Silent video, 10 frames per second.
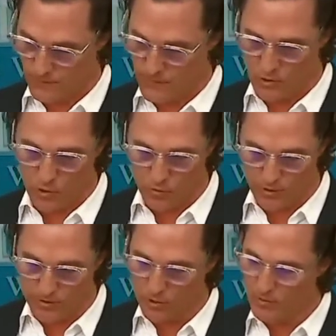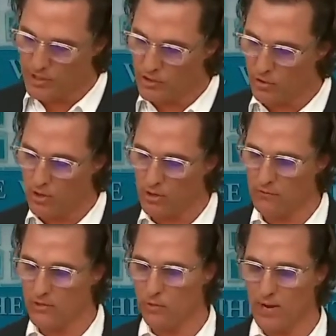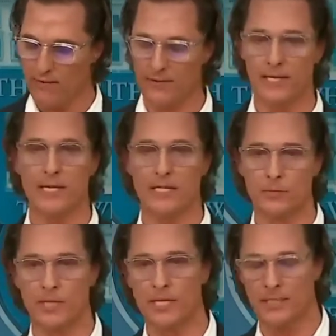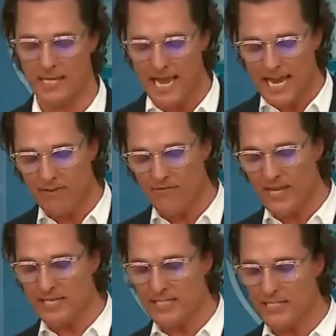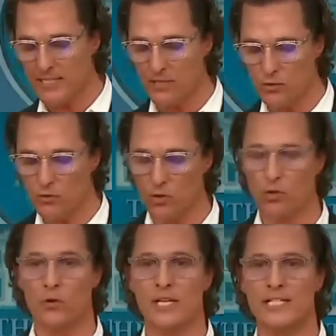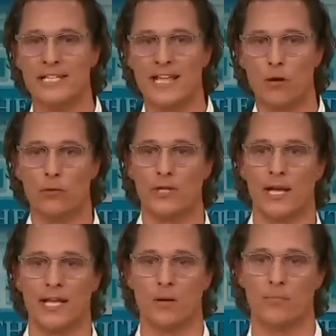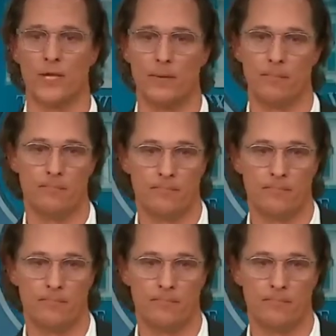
No, you wouldn't. You'd be strong for your wife and kids, because if they see you go crazy, that will not help them.